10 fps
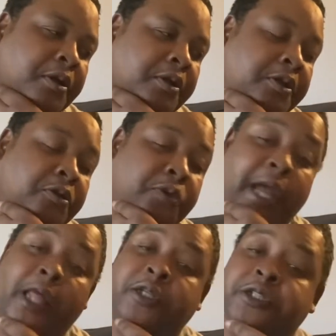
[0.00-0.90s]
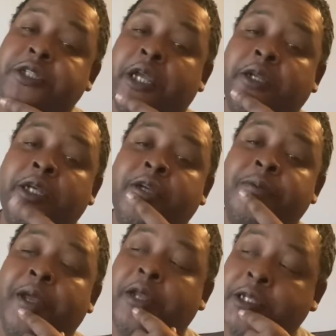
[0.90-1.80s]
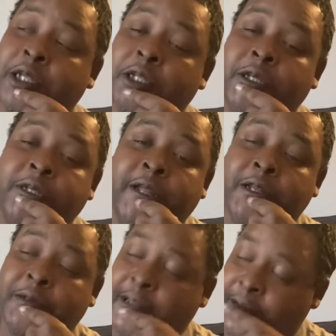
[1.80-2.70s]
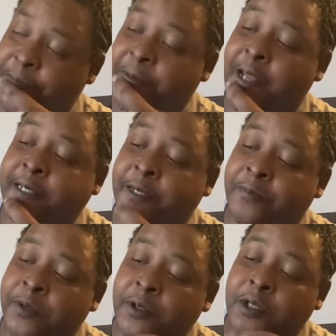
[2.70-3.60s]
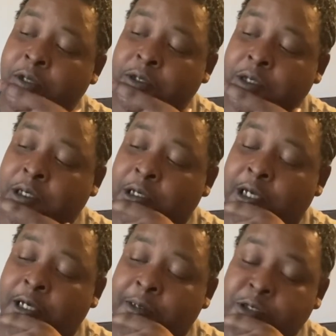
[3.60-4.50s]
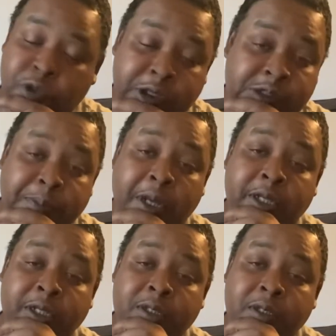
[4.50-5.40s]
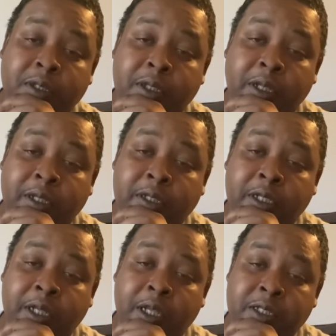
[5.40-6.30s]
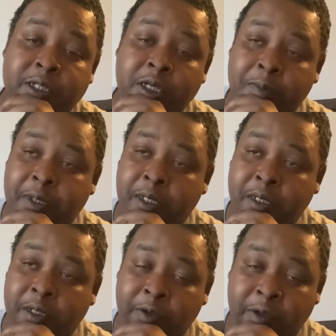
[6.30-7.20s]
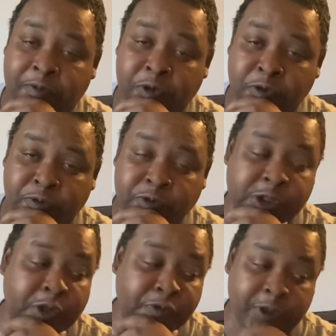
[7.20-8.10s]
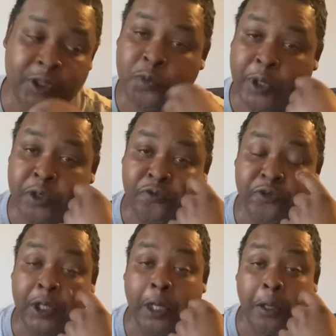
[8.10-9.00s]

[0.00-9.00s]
Need a reality check, nigga. Come down there, take a look at down in them goddamn uh, streets, my nigga, and, and, and, and tell me if you still feeling the way you feeling